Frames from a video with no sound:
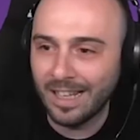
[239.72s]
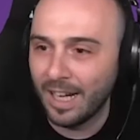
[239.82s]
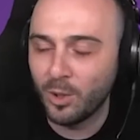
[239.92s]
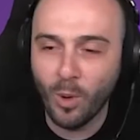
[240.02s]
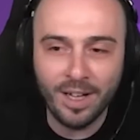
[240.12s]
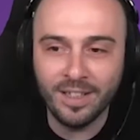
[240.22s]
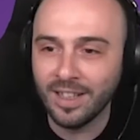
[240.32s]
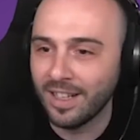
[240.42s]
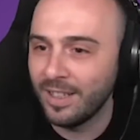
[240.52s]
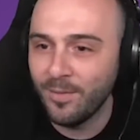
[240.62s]
like 20,
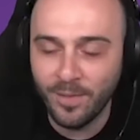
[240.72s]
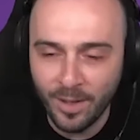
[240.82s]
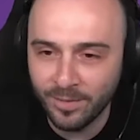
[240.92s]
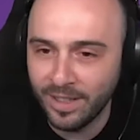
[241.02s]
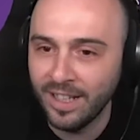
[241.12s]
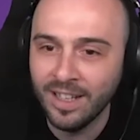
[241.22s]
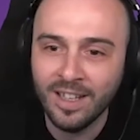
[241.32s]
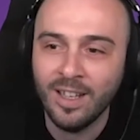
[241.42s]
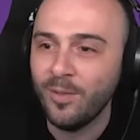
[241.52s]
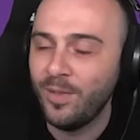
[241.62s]
30, 50
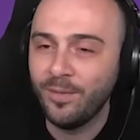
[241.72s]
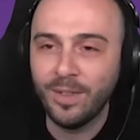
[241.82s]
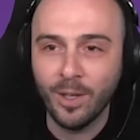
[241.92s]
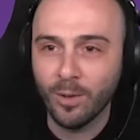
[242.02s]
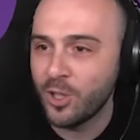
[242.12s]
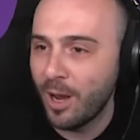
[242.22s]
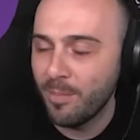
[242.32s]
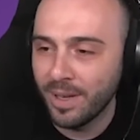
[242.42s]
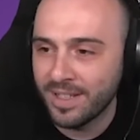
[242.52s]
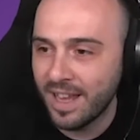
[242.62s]
hero
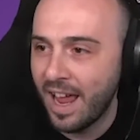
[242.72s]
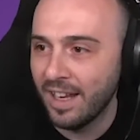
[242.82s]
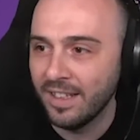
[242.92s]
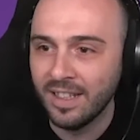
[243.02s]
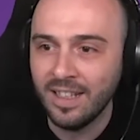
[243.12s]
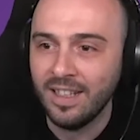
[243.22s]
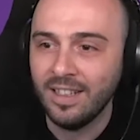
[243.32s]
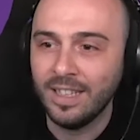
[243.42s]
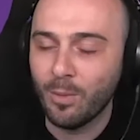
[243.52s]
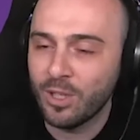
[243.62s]
champions, and
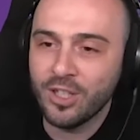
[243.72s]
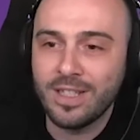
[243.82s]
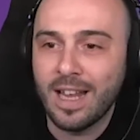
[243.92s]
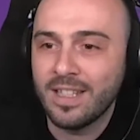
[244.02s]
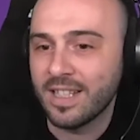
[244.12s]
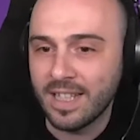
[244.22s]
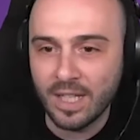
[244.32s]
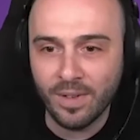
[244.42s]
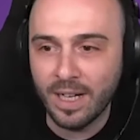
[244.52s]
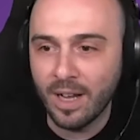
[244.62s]
they were just not
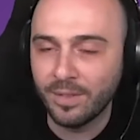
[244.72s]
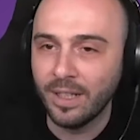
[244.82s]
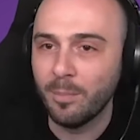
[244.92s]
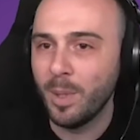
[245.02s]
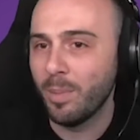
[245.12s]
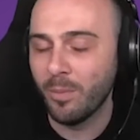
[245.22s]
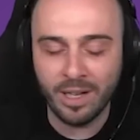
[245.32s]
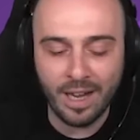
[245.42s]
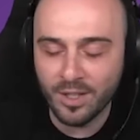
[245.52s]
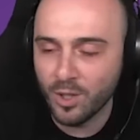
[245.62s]
successful enough. People were
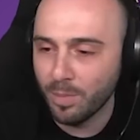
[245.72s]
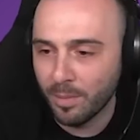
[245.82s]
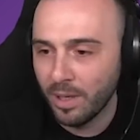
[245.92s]
getting super